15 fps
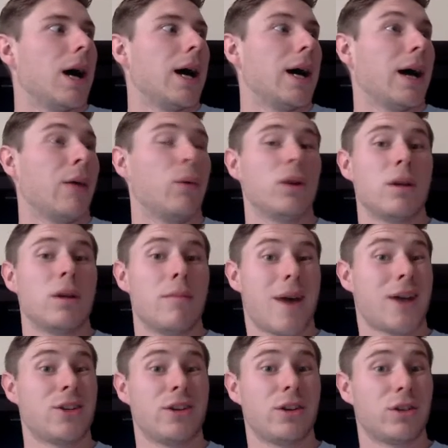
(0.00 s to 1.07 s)
wouldn't
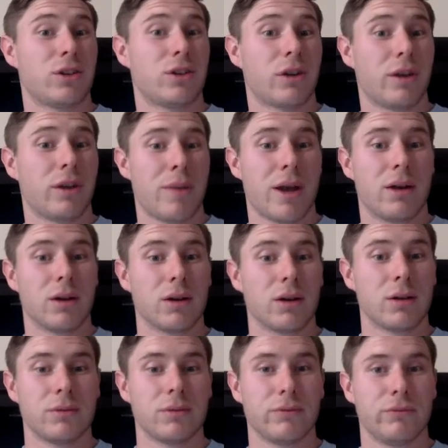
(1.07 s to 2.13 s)
imagine you're starting Baker,
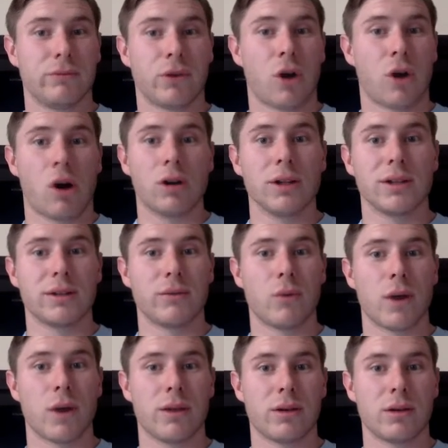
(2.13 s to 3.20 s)
regardless of
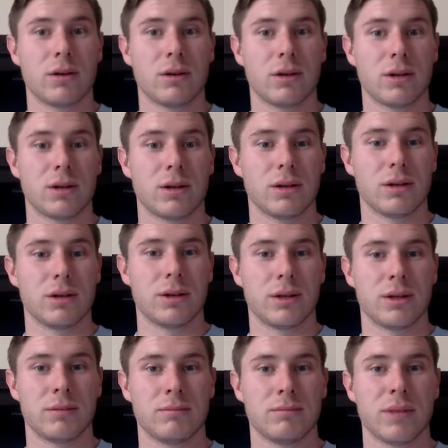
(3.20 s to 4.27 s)
weather.
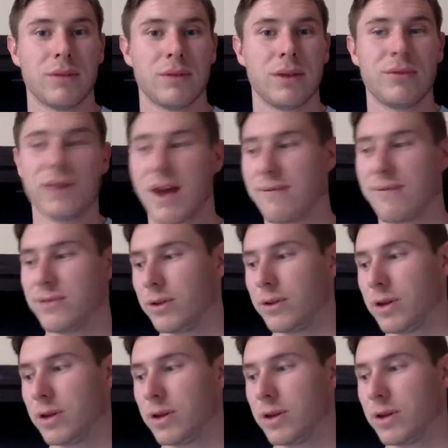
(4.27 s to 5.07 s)
Even after the good